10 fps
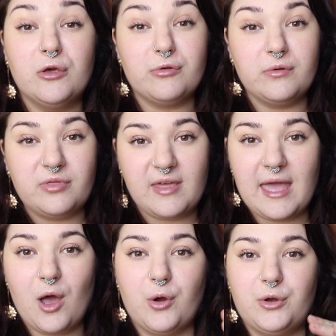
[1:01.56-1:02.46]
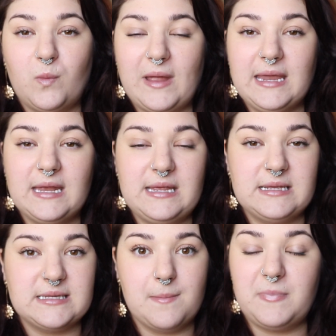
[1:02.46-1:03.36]
through their own
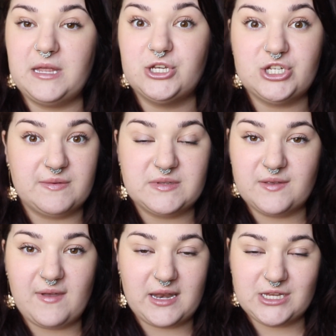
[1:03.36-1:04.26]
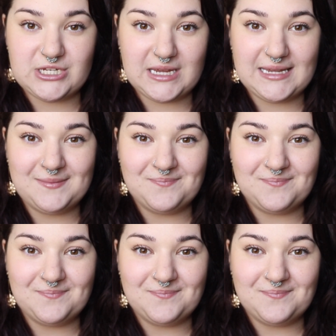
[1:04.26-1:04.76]
awakenings and big shifts of energy.